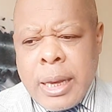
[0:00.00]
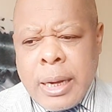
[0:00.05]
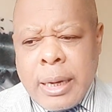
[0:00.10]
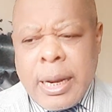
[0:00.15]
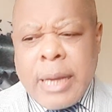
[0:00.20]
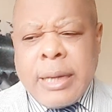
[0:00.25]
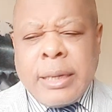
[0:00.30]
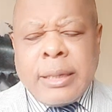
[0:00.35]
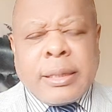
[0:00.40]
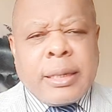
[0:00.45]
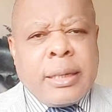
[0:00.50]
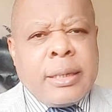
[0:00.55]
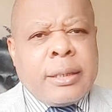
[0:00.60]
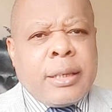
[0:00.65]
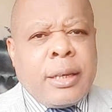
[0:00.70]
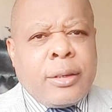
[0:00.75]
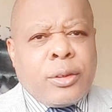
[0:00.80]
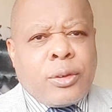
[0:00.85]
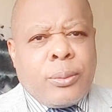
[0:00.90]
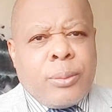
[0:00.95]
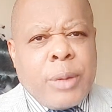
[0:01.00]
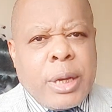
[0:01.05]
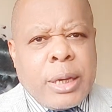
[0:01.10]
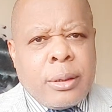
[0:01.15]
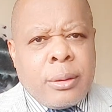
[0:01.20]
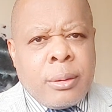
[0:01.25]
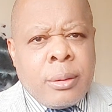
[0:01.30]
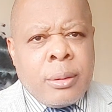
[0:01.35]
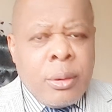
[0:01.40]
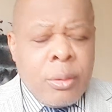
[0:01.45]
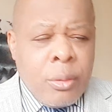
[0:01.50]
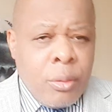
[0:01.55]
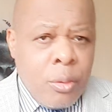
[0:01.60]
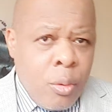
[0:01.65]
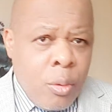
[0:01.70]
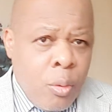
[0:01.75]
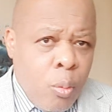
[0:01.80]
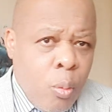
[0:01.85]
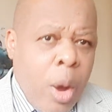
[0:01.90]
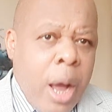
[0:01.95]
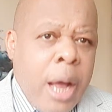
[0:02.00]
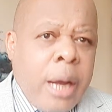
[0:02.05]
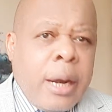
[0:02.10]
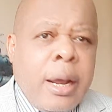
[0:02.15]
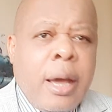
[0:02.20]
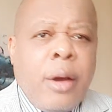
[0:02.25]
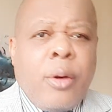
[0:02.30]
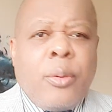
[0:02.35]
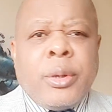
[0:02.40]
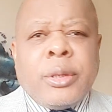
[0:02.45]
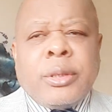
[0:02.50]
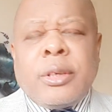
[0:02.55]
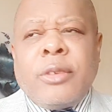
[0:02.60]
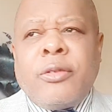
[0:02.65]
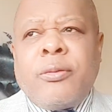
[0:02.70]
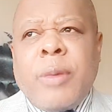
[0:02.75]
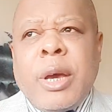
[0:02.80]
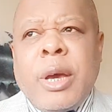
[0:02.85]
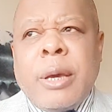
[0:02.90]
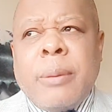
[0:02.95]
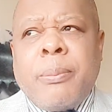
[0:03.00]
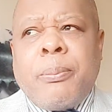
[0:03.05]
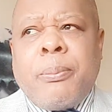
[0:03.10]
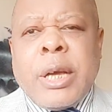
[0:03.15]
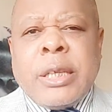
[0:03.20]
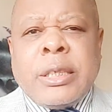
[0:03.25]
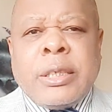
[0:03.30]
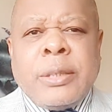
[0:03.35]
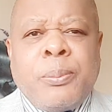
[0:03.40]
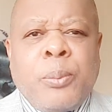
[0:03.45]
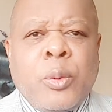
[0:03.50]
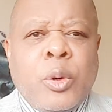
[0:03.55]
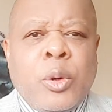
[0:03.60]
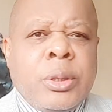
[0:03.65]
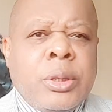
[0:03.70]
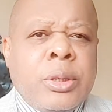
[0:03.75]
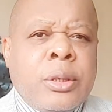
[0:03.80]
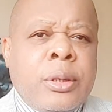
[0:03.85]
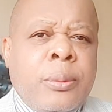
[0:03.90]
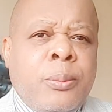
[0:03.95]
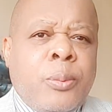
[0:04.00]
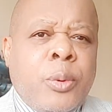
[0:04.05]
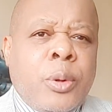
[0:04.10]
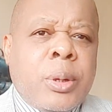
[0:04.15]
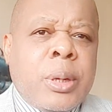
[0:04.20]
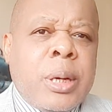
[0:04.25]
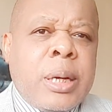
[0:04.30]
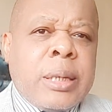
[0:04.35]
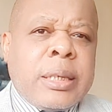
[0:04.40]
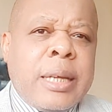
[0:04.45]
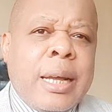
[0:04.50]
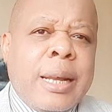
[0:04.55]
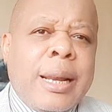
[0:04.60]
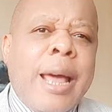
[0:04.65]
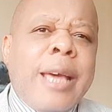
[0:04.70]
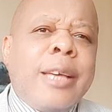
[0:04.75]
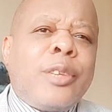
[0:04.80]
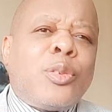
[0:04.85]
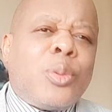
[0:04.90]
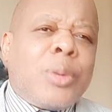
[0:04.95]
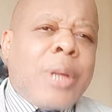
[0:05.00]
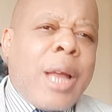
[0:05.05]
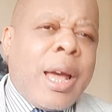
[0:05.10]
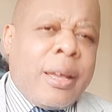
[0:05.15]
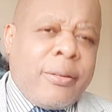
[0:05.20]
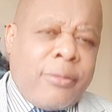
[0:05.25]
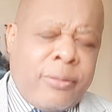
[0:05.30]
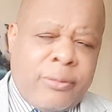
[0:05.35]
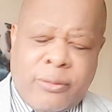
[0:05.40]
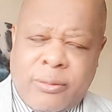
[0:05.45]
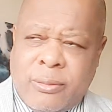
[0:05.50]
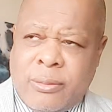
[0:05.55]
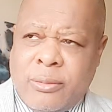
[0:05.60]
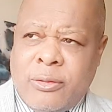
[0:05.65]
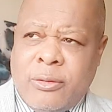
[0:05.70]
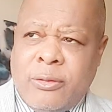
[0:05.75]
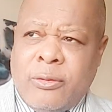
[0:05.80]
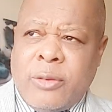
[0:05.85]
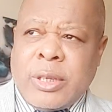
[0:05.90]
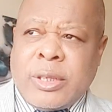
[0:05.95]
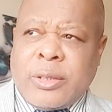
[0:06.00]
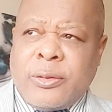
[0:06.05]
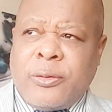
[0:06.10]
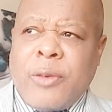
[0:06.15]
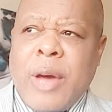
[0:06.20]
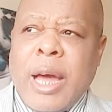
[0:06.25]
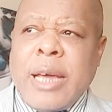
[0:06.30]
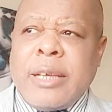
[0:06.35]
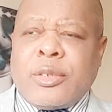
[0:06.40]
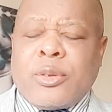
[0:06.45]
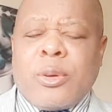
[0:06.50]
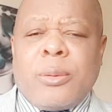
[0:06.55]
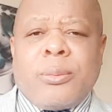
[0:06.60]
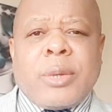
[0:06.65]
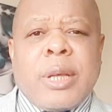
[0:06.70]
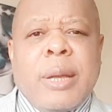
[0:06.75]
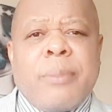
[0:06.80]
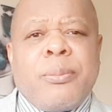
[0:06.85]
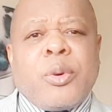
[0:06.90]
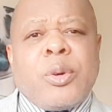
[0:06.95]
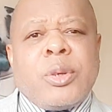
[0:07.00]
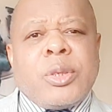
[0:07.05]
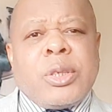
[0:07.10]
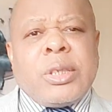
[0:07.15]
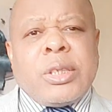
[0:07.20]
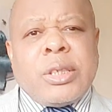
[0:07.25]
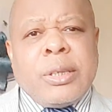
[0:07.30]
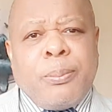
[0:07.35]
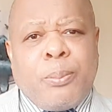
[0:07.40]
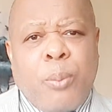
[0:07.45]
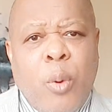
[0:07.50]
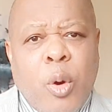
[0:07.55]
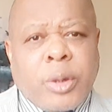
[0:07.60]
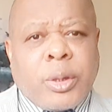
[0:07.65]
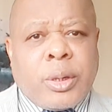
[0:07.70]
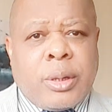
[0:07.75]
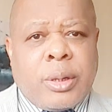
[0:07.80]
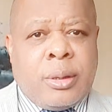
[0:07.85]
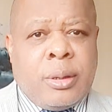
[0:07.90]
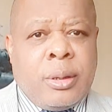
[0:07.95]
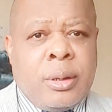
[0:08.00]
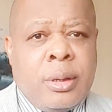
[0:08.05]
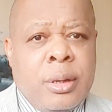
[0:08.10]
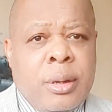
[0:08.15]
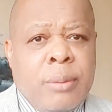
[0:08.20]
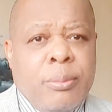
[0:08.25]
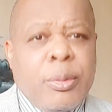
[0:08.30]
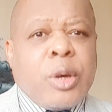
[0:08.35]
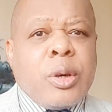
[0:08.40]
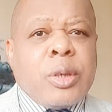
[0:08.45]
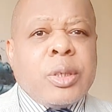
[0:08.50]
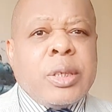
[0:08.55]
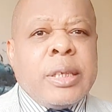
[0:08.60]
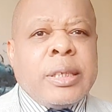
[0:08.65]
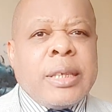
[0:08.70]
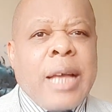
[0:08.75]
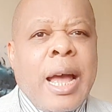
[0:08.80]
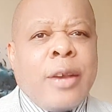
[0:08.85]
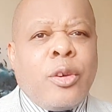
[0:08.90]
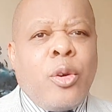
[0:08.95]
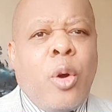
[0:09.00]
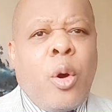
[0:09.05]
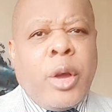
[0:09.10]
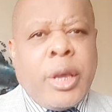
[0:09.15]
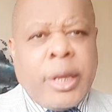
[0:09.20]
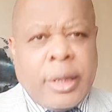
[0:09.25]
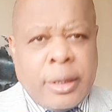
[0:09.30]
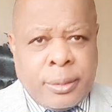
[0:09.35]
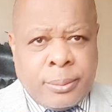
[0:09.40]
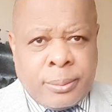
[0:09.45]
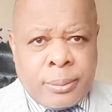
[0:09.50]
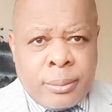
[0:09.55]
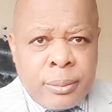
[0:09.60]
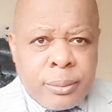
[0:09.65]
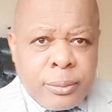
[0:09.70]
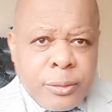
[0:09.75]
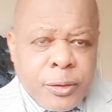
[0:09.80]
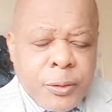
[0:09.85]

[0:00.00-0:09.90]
Ladies and gentlemen, while I always give my party political broadcast, I like to diversify sometimes because it's important. Because it's annoying